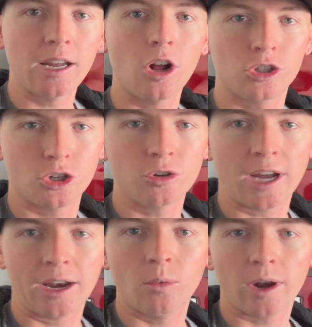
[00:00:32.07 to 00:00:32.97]
I'll show you
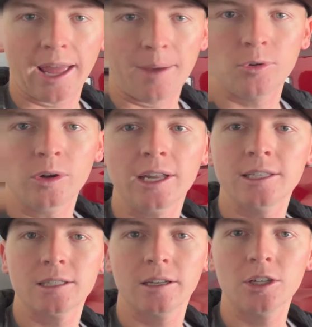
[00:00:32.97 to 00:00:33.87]
kind of what I am doing
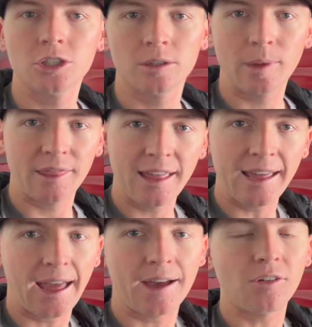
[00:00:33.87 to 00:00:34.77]
installation, but they
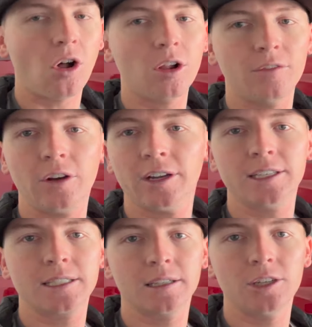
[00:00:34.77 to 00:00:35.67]
have all of their
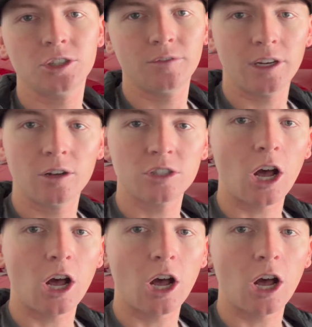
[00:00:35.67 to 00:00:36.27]
installation videos.